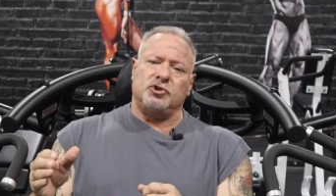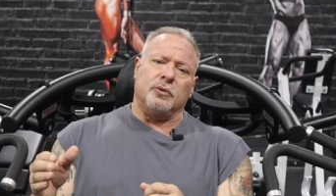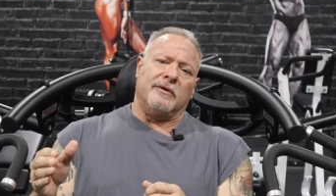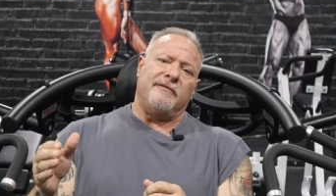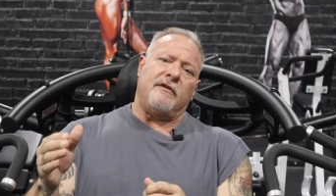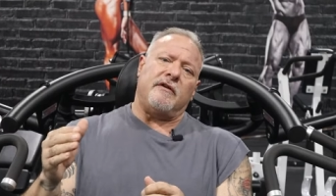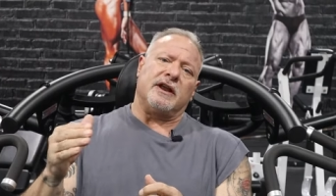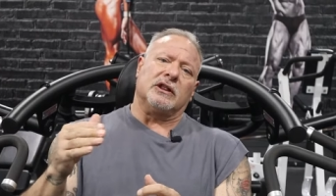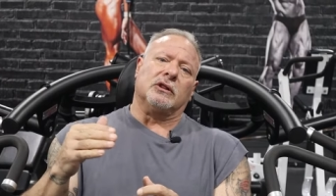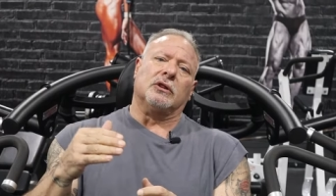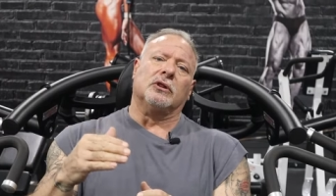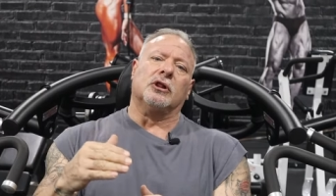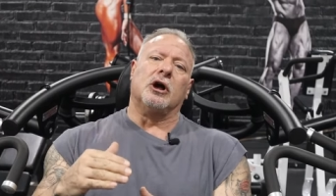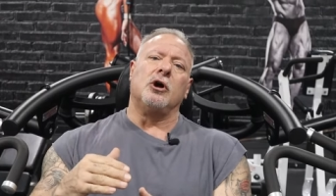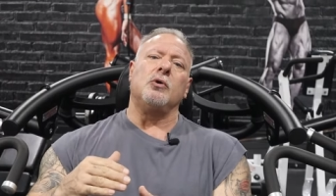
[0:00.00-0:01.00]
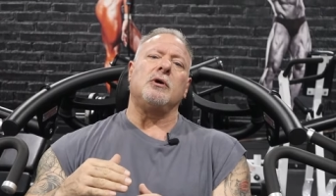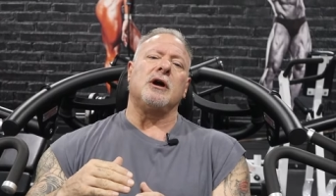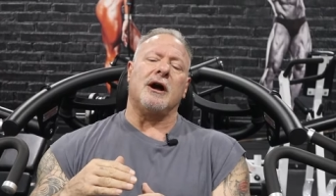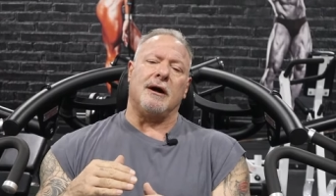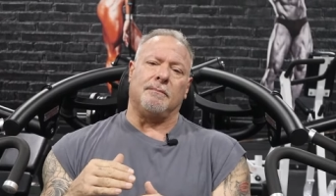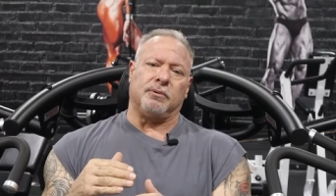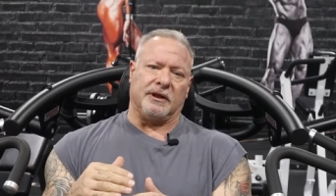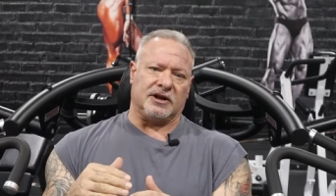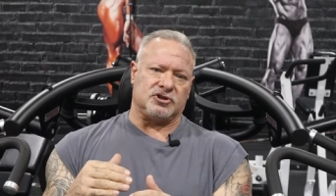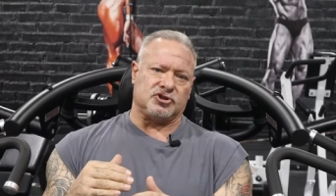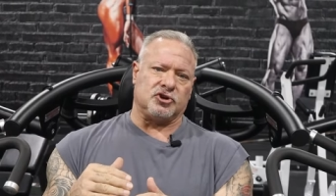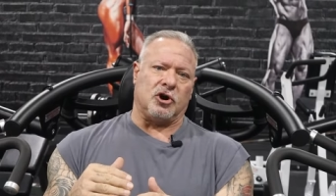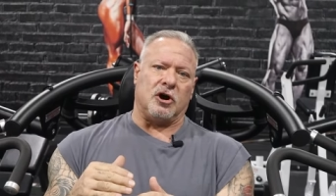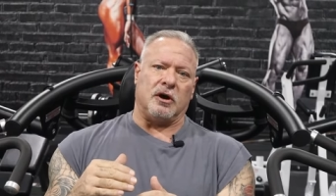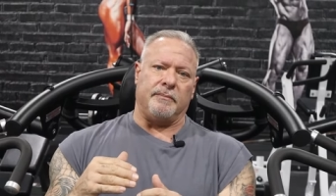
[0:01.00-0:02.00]
to a very low complex
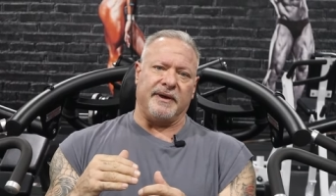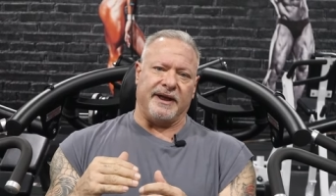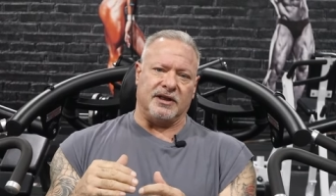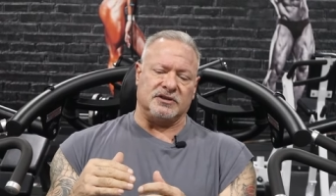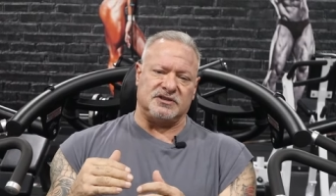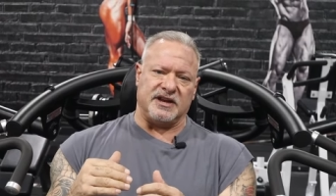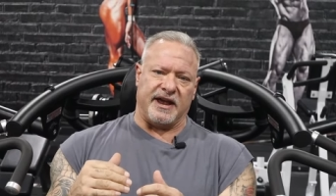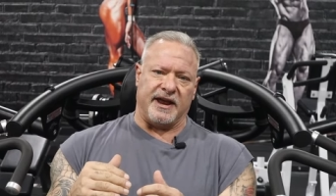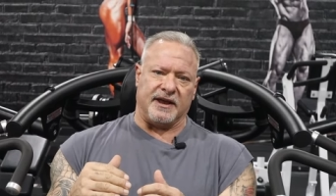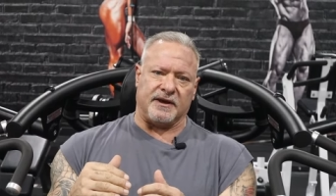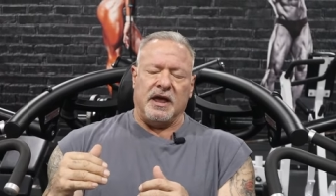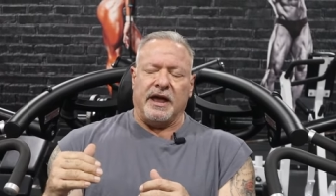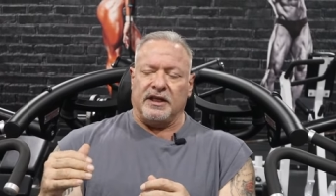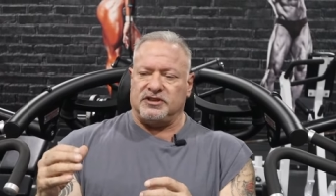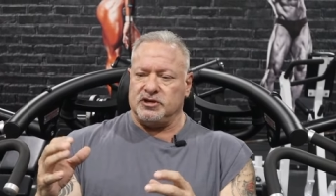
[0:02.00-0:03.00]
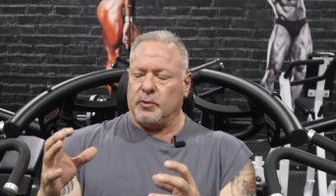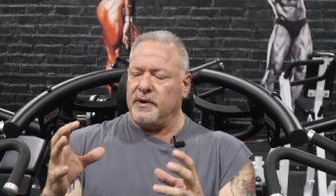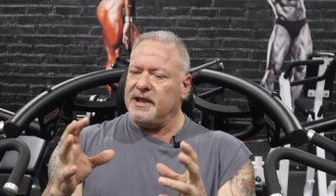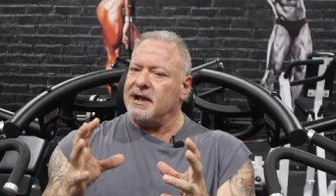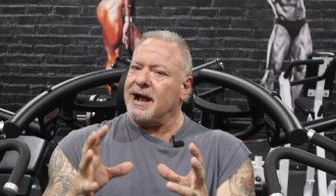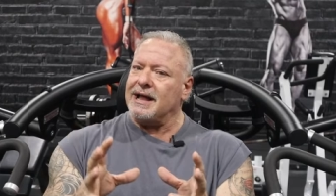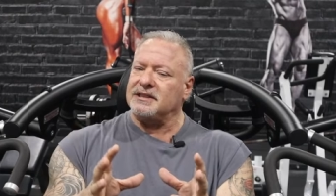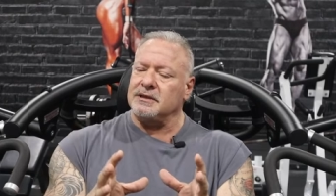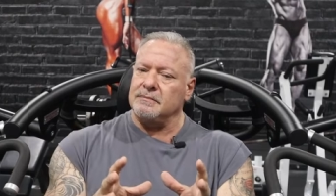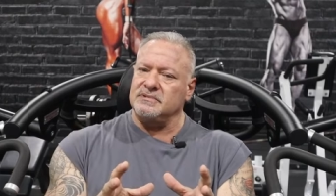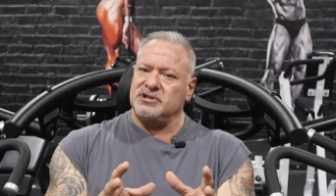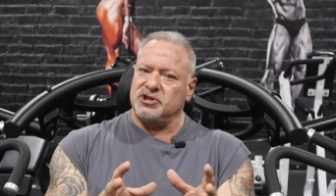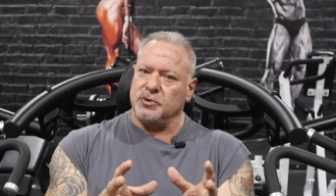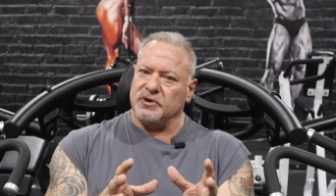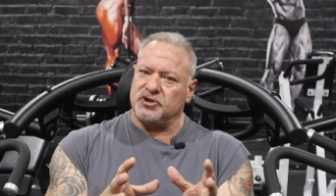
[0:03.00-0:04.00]
carb intake until we got
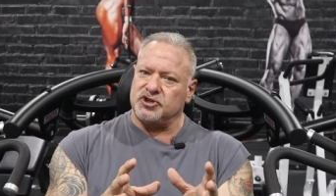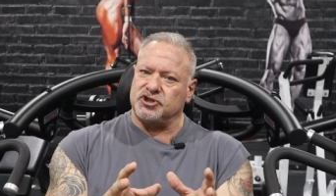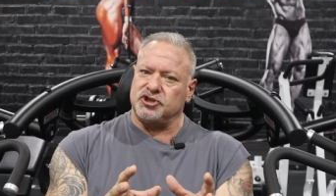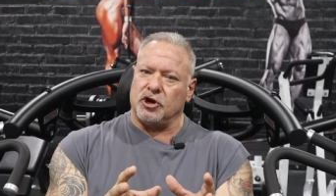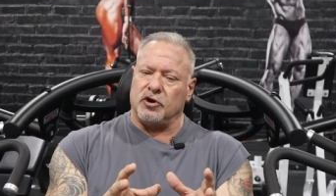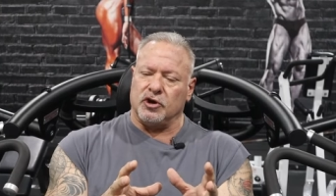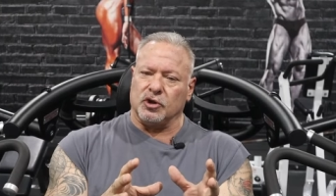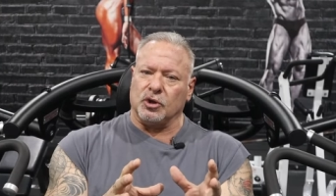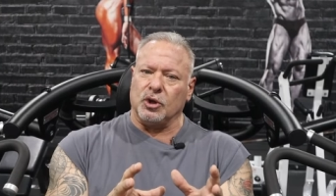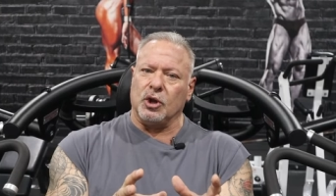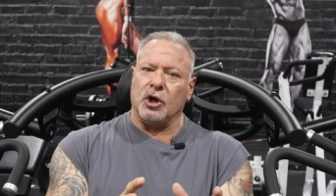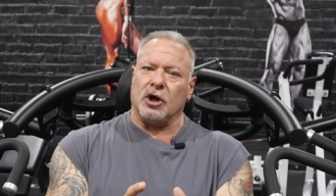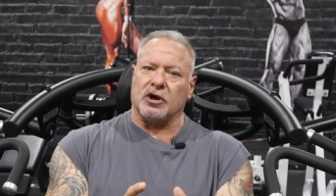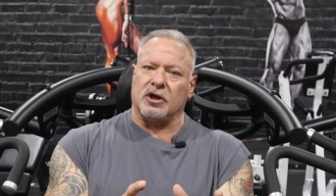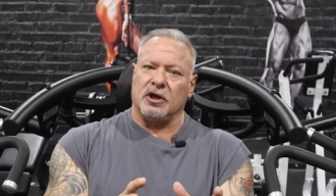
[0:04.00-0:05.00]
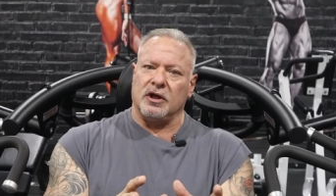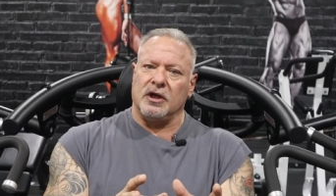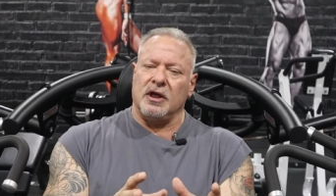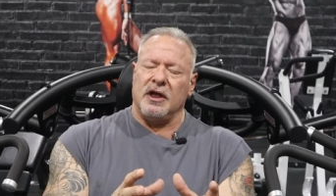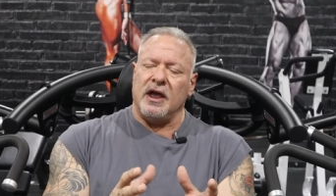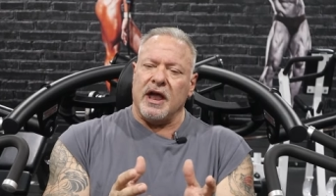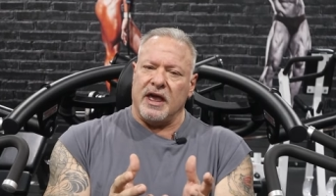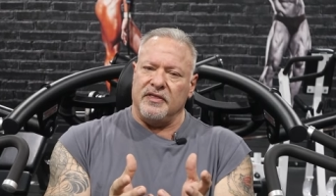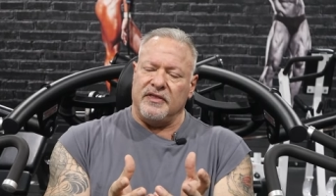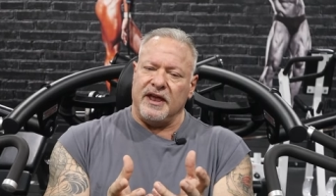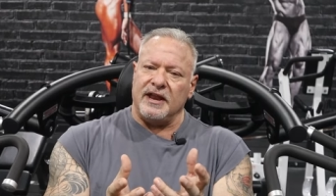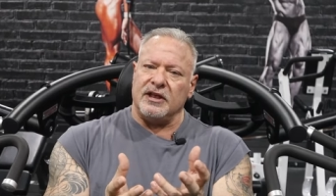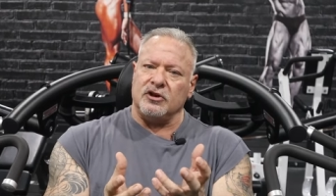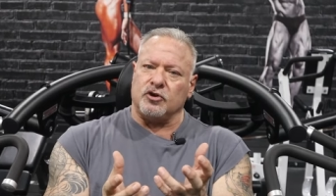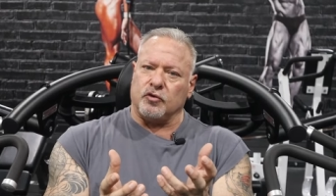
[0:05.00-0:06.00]
them to a certain look and
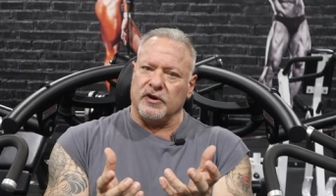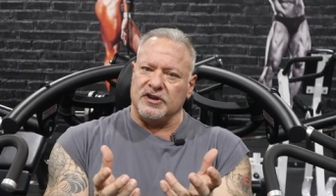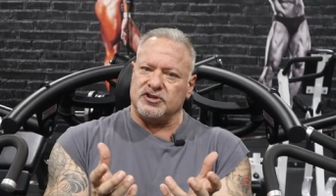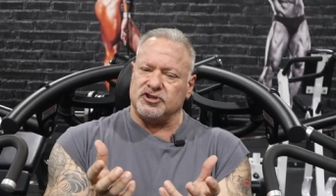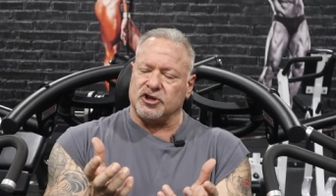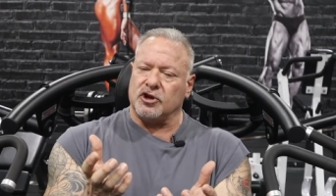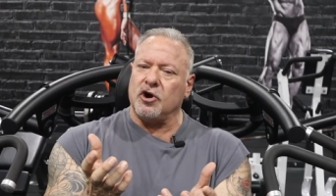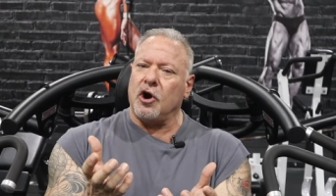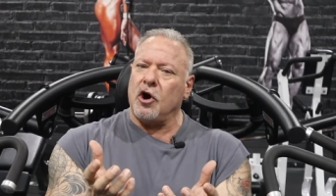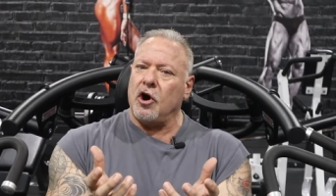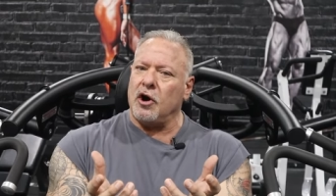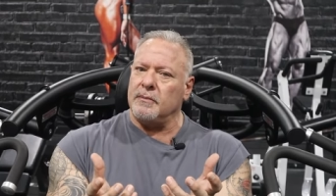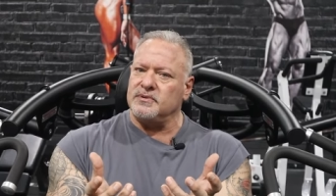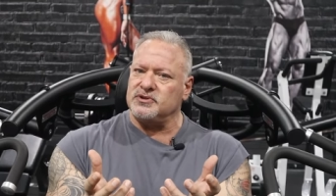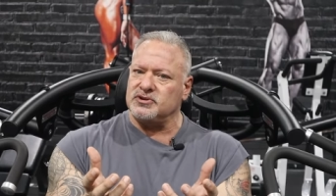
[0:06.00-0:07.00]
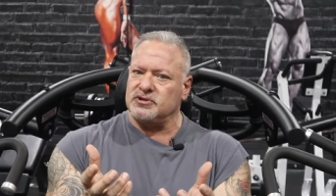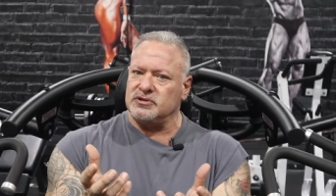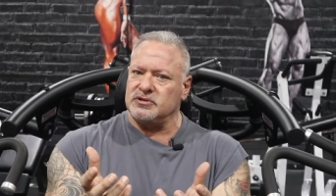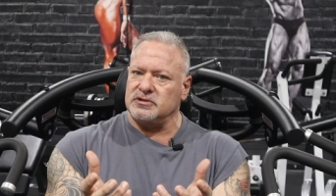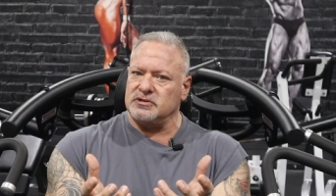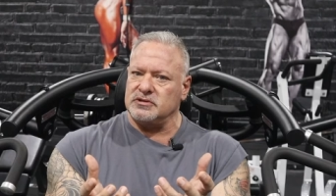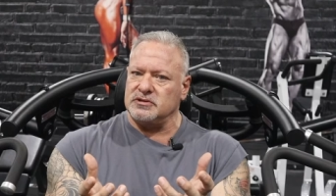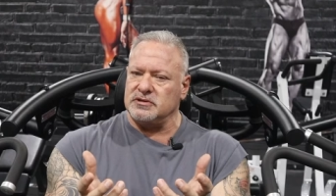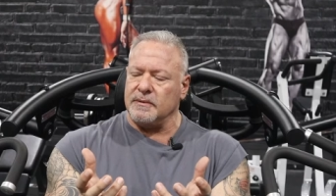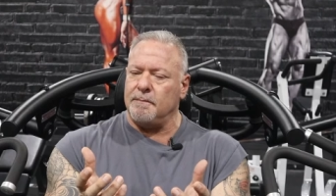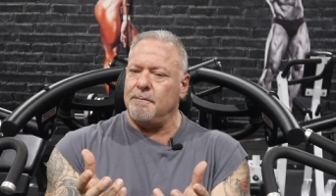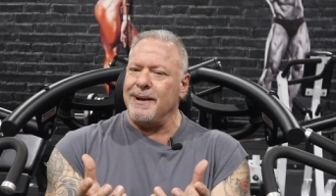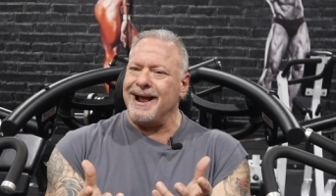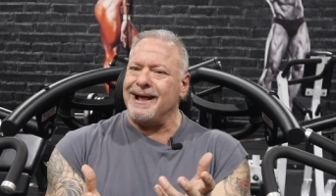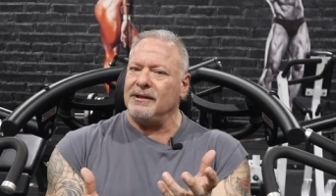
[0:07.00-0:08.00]
then increased the carbs to
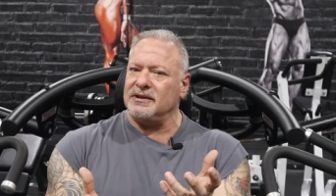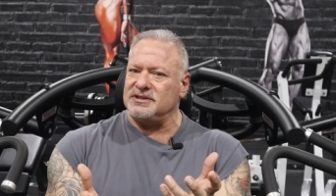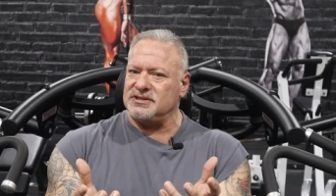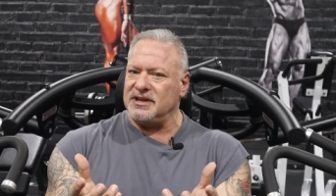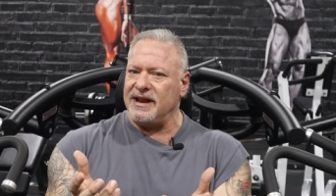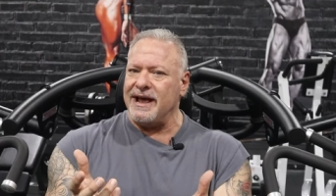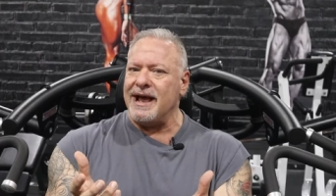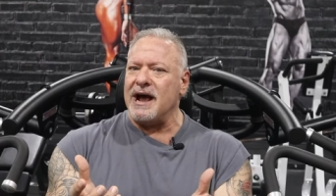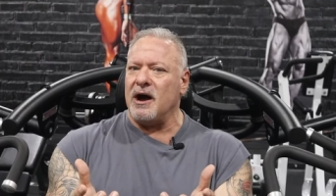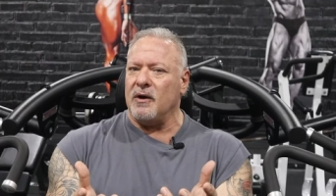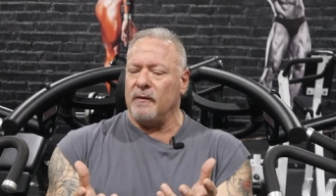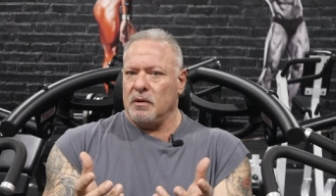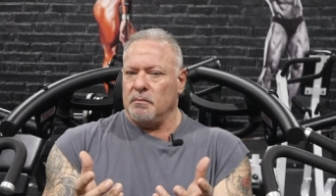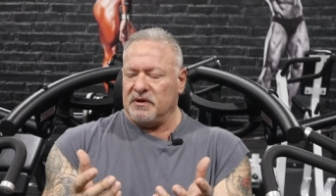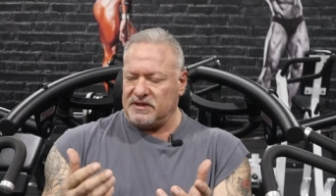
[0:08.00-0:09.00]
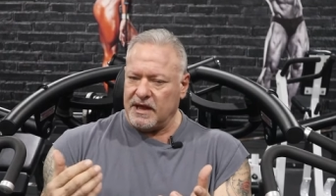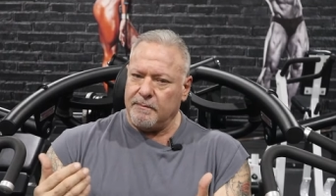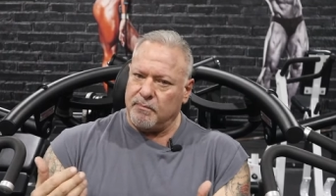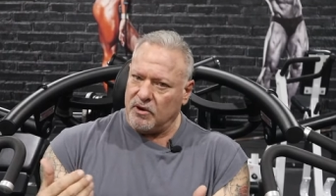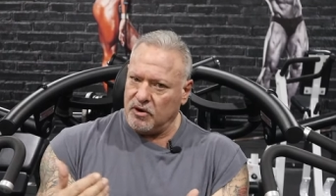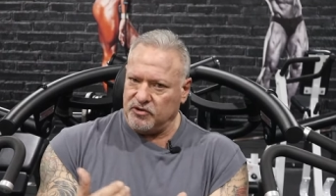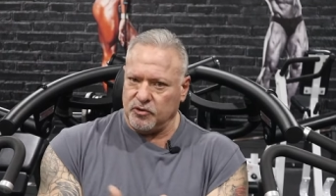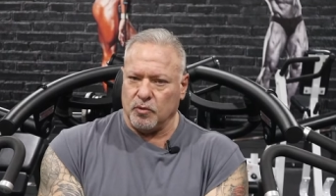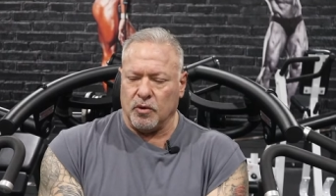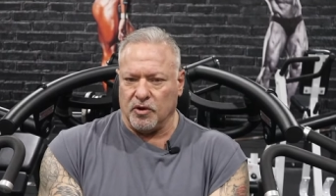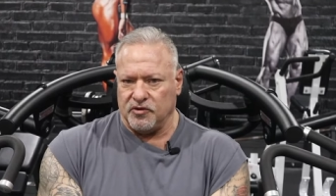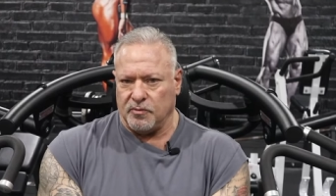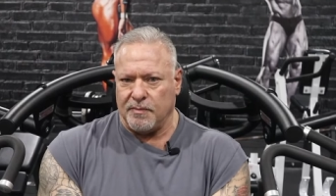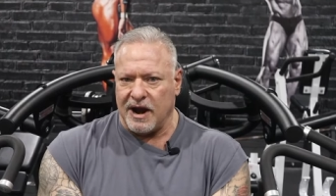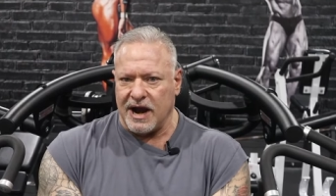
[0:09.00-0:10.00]
balance it out. But they burned through
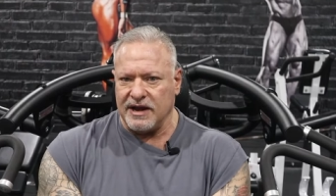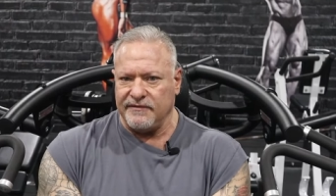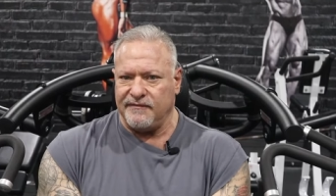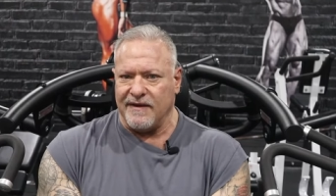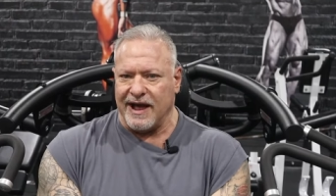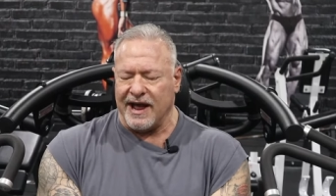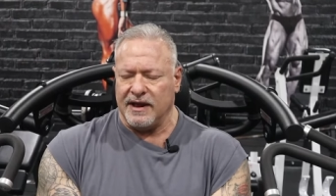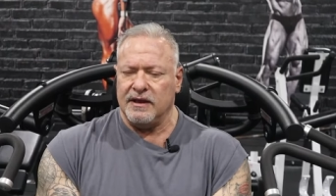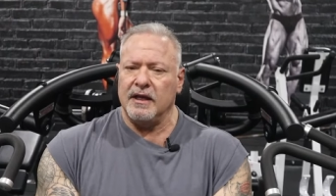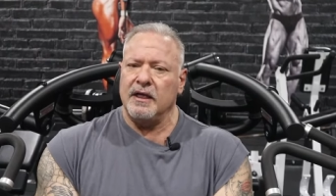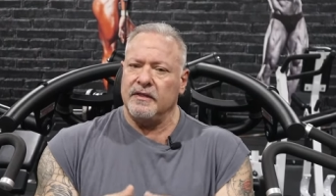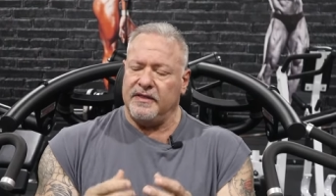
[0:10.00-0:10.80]
all their body fat.